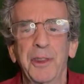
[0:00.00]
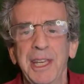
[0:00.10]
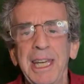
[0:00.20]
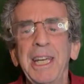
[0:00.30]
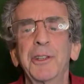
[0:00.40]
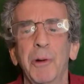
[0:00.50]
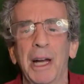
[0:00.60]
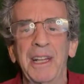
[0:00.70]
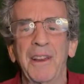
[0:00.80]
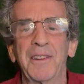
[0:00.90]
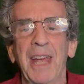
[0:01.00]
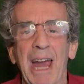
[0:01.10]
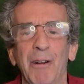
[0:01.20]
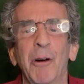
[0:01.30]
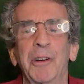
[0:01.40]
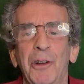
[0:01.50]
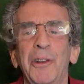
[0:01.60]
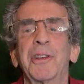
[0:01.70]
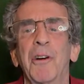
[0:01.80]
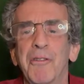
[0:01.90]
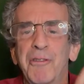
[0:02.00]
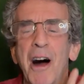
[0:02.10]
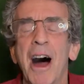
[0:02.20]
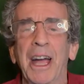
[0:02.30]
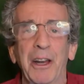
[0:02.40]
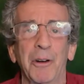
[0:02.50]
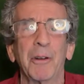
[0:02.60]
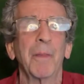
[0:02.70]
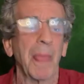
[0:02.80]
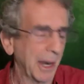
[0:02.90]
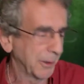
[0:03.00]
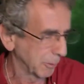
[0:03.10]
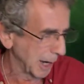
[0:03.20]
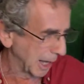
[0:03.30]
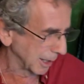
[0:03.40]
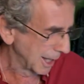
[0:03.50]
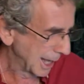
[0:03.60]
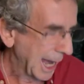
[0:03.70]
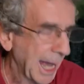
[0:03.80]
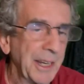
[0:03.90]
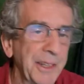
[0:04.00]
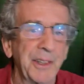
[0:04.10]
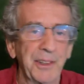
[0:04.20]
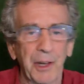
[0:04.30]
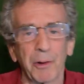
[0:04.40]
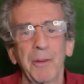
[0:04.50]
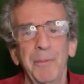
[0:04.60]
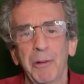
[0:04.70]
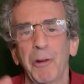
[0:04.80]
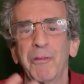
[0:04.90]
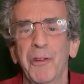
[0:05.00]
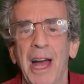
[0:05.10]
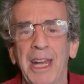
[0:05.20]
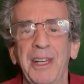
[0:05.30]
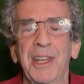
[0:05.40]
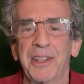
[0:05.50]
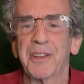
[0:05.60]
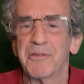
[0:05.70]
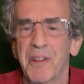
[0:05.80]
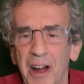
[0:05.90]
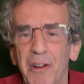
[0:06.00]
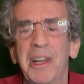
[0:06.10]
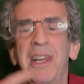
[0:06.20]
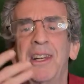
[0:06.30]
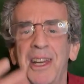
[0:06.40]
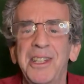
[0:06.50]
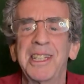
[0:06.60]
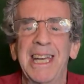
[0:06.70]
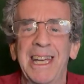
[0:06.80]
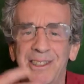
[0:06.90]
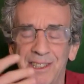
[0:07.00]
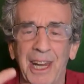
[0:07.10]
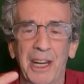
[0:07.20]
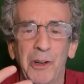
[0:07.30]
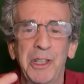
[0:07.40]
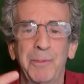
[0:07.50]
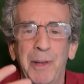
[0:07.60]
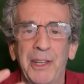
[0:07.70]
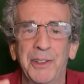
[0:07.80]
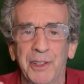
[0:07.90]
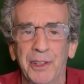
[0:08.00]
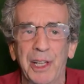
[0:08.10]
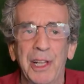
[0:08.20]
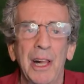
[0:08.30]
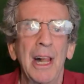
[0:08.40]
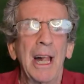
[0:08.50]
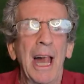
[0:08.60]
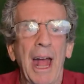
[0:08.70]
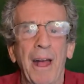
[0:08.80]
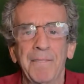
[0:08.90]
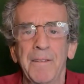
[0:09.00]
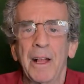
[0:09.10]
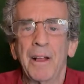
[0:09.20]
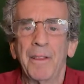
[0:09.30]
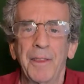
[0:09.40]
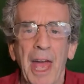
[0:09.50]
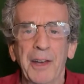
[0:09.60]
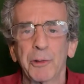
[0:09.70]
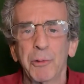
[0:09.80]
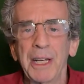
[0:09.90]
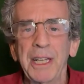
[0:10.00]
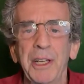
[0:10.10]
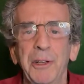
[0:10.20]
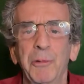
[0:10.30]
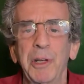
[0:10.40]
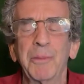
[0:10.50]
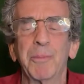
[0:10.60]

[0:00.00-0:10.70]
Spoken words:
key 20 in the tarot is also fire as well. And it can be a refining test of fire, initiation energy, basically. And at 20 degree